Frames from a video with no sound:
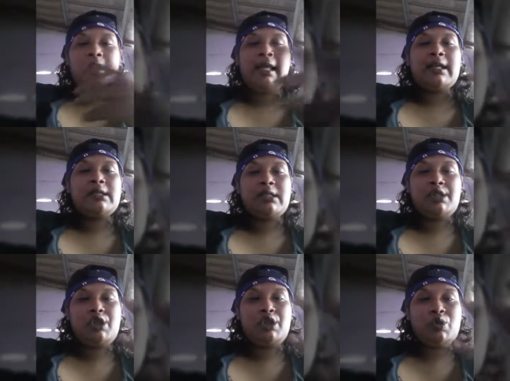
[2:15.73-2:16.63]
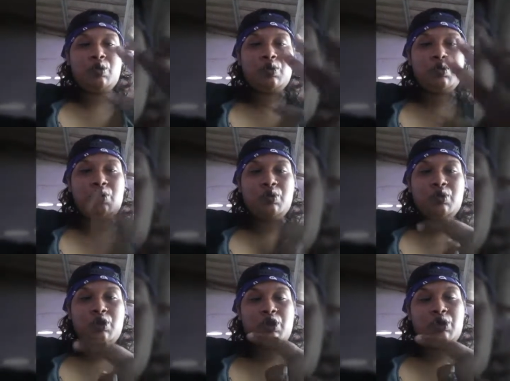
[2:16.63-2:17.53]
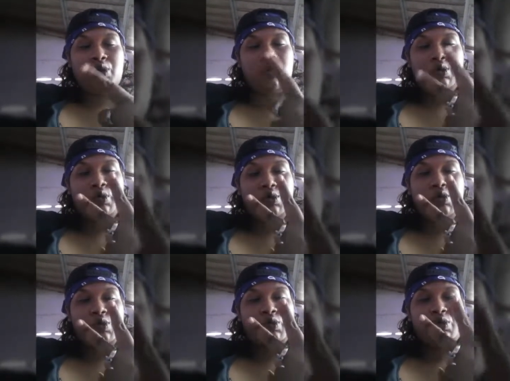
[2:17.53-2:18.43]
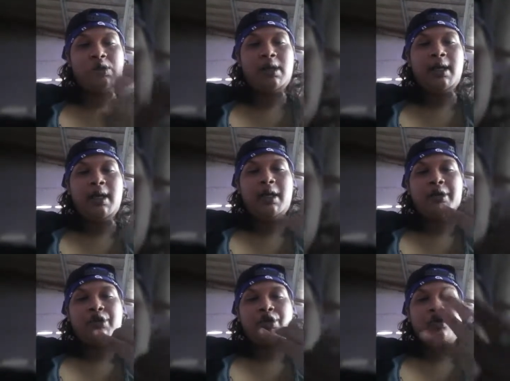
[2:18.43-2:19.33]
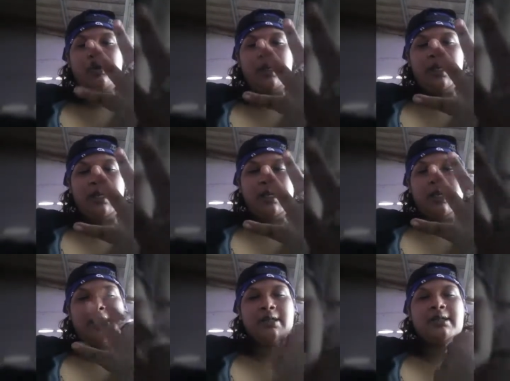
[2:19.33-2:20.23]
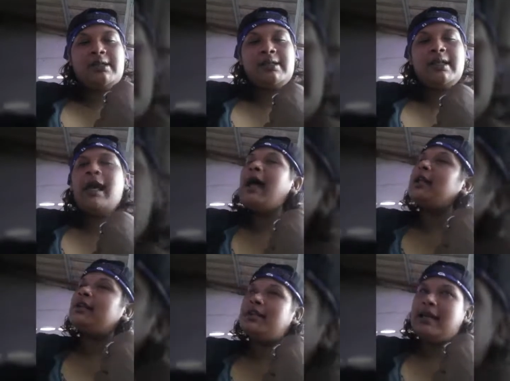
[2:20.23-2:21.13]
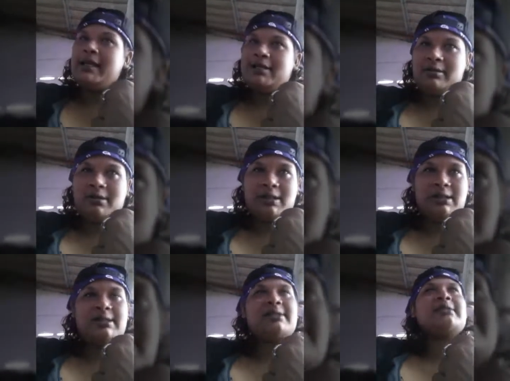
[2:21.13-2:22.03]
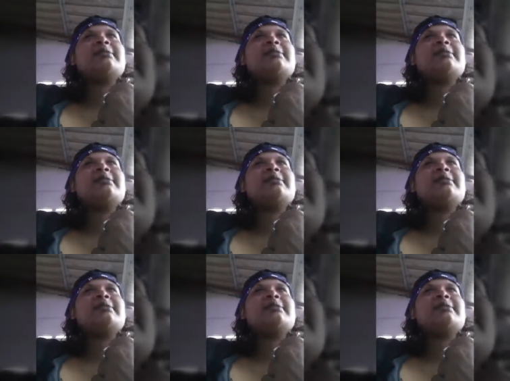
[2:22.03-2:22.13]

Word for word: that is two, two, three is the Alkaline concert.